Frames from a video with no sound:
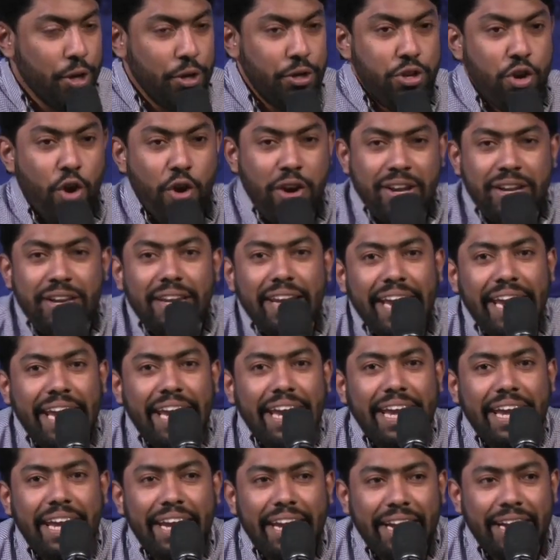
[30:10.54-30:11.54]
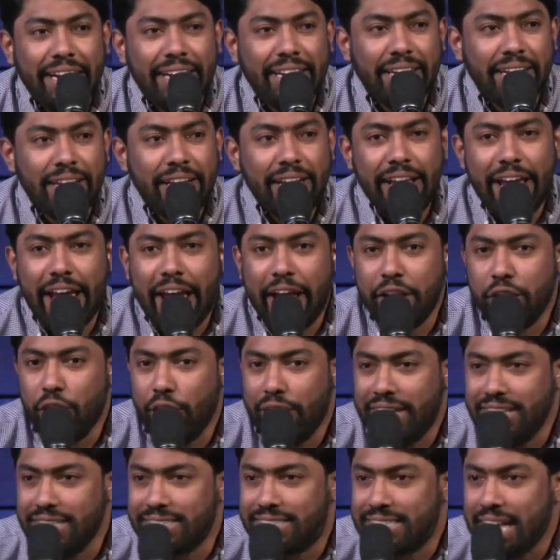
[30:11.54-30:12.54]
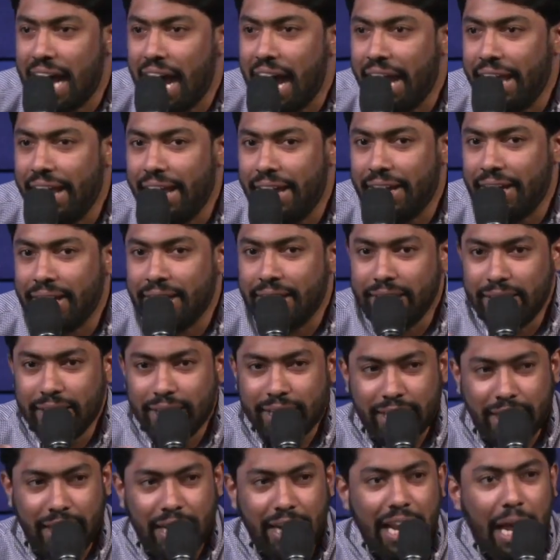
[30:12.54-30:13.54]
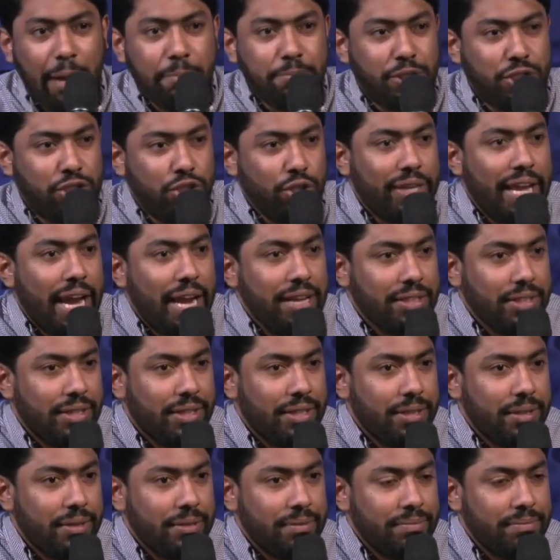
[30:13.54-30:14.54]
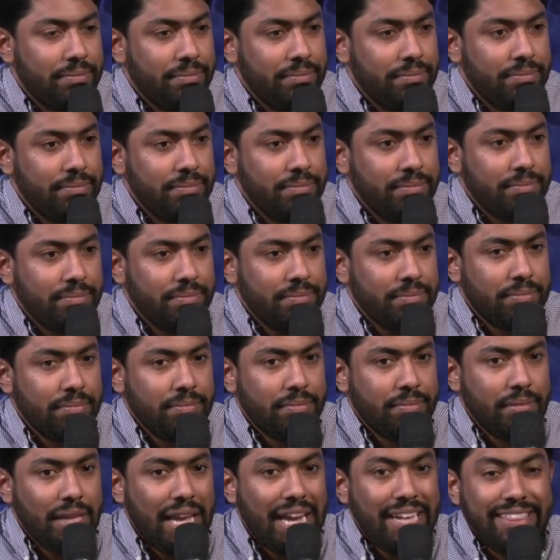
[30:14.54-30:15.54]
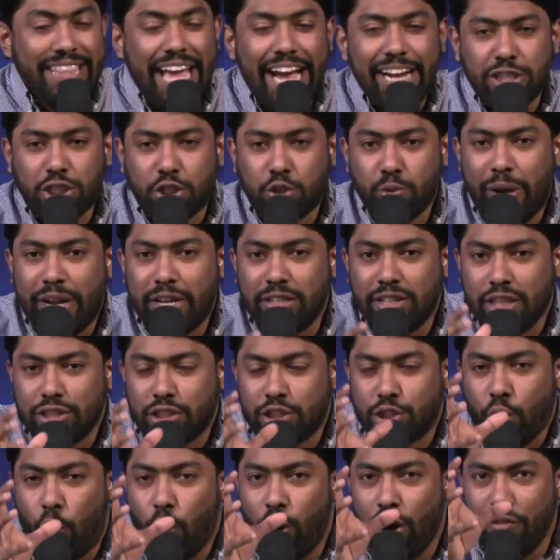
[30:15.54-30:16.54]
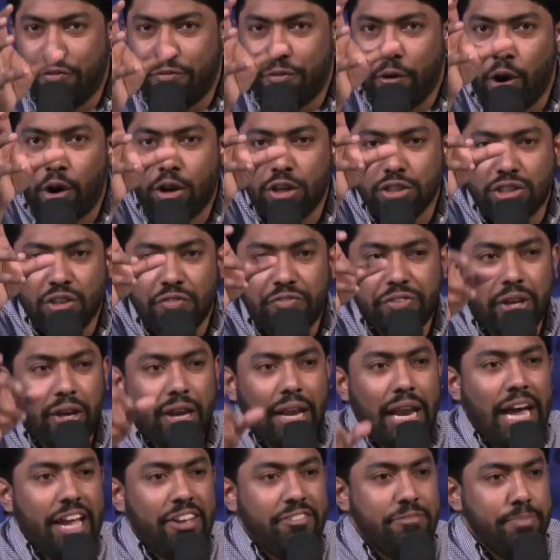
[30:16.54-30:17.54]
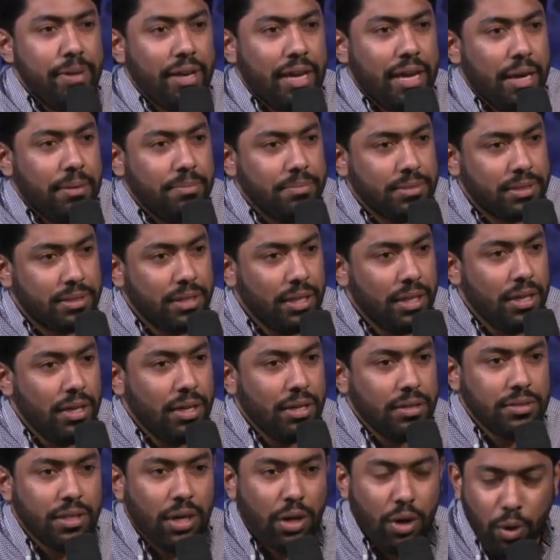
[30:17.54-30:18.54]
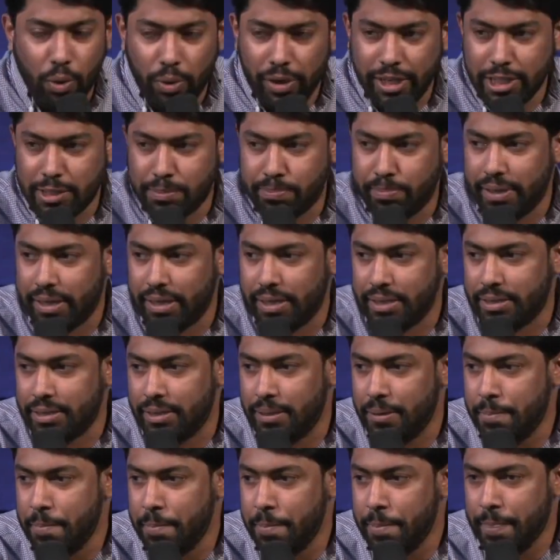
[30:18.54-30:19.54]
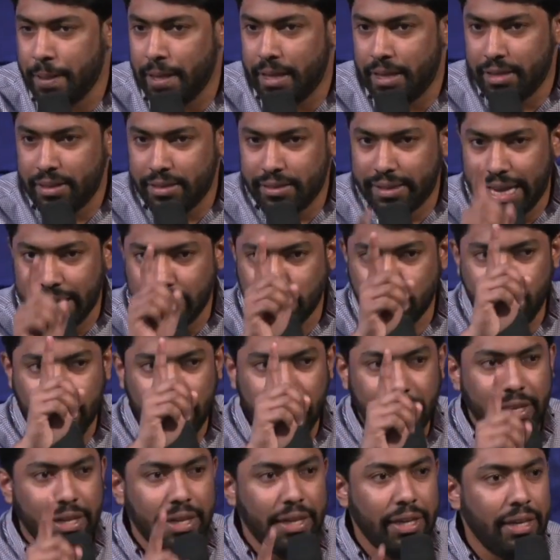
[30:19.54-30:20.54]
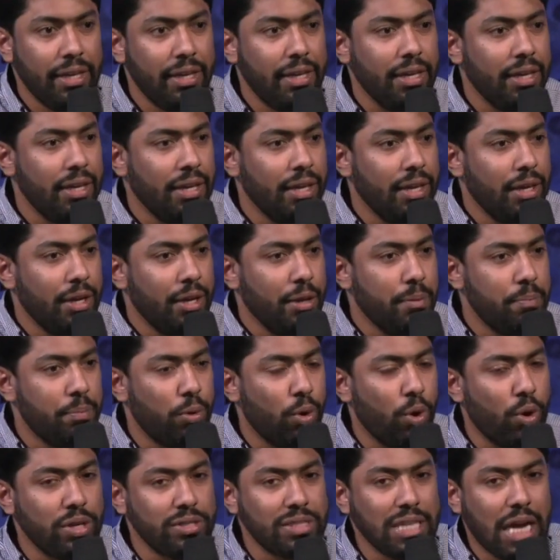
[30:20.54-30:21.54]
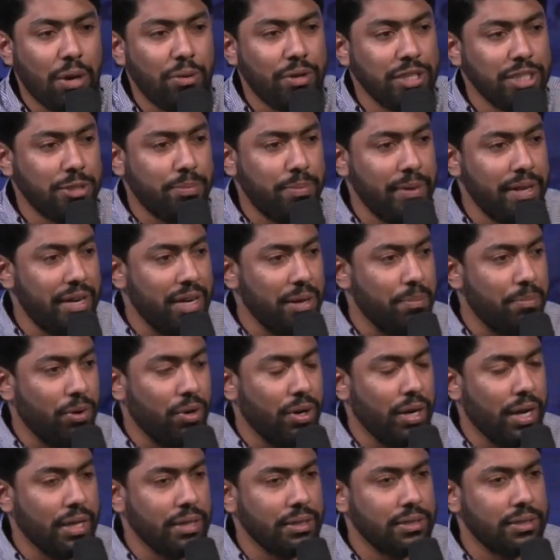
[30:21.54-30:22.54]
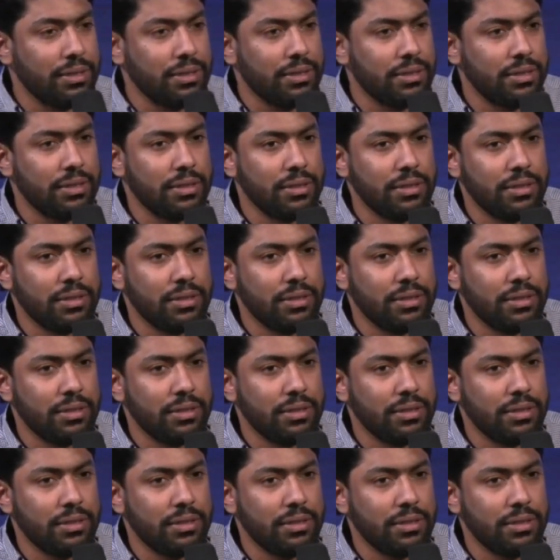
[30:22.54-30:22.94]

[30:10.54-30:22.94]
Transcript: Your need and your desire clubs together. And that's when the sole focus of your life becomes the Holy Spirit. That's when He pours out His Spirit upon us.